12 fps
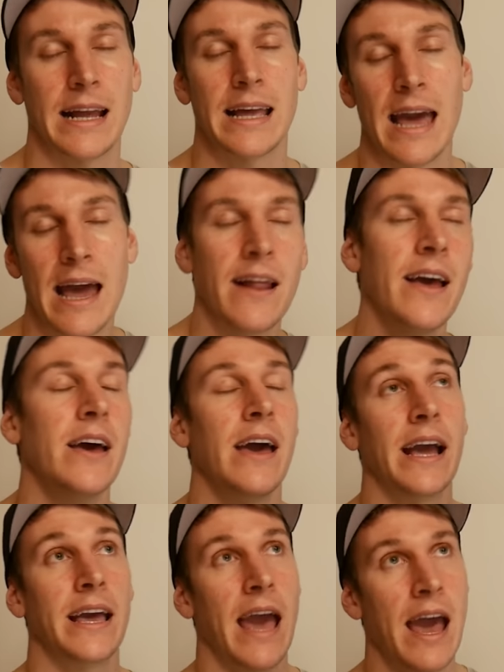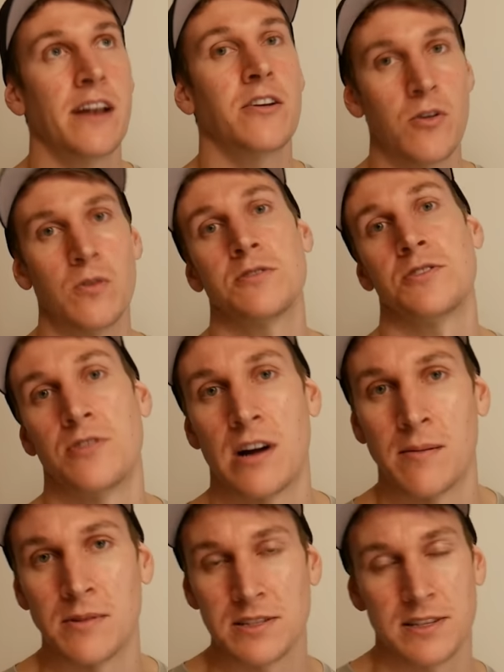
It can it can cause you dramas.